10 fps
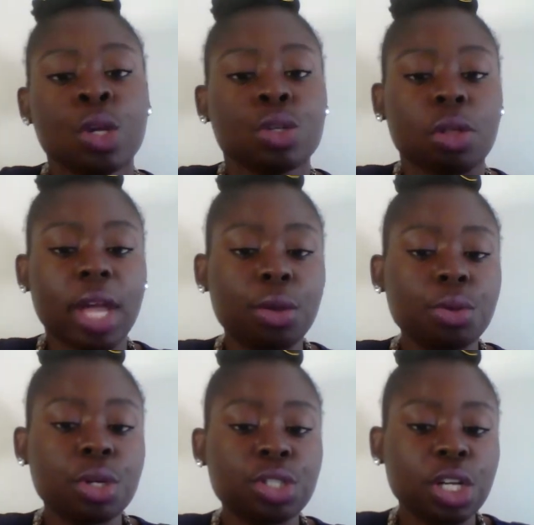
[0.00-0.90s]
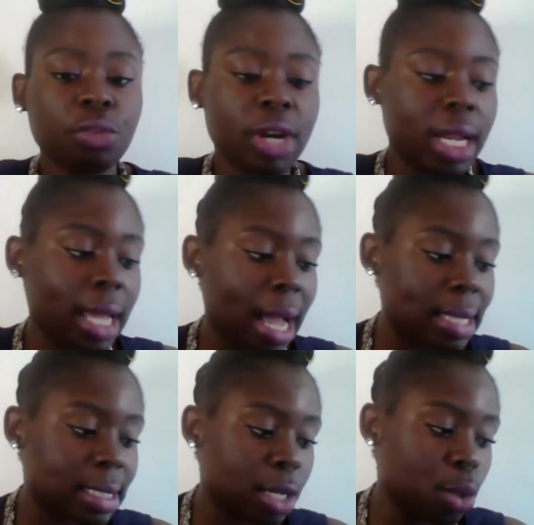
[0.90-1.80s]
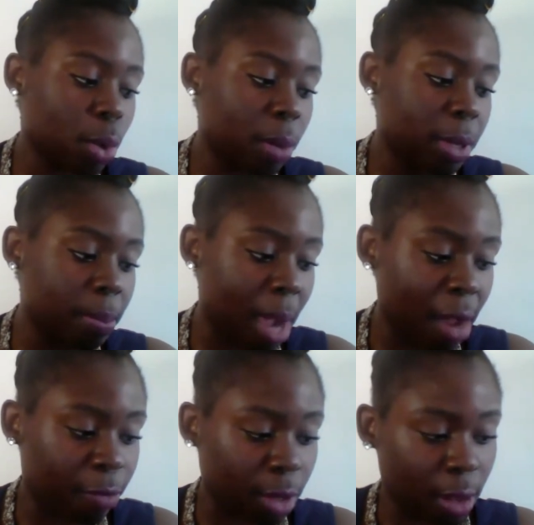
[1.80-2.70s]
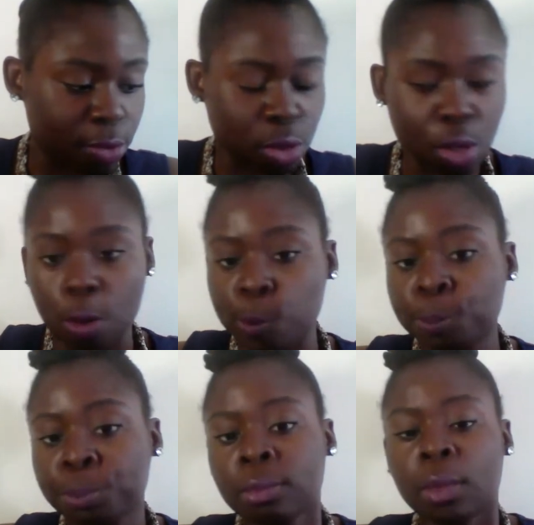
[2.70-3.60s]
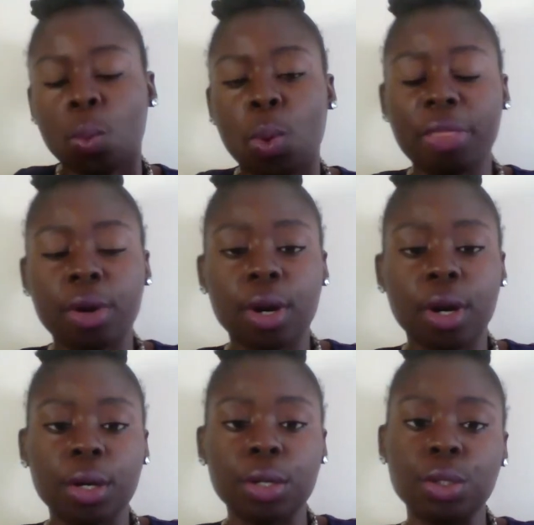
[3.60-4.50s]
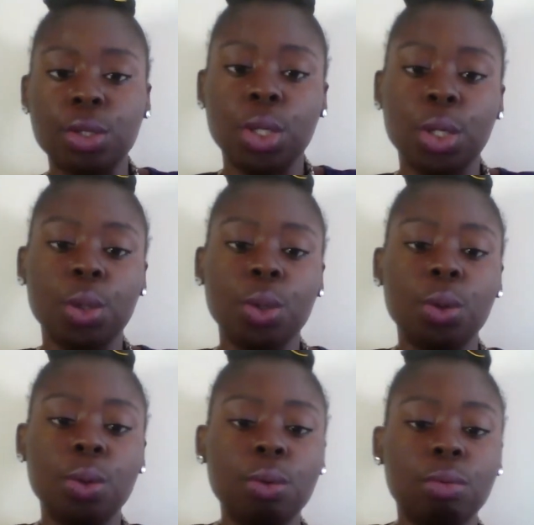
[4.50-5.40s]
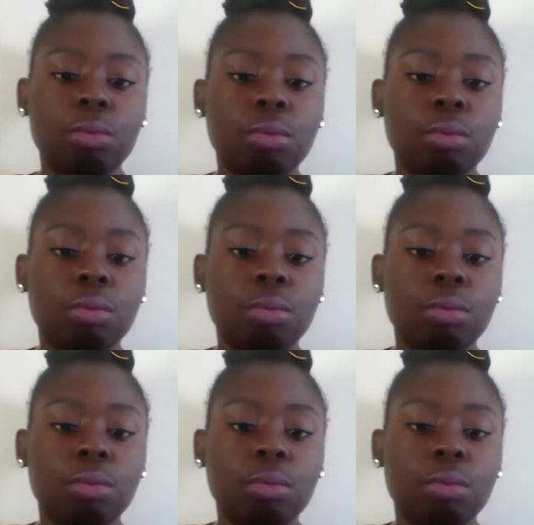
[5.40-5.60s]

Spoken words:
So that user-generated content you want to be mindful of. So whether you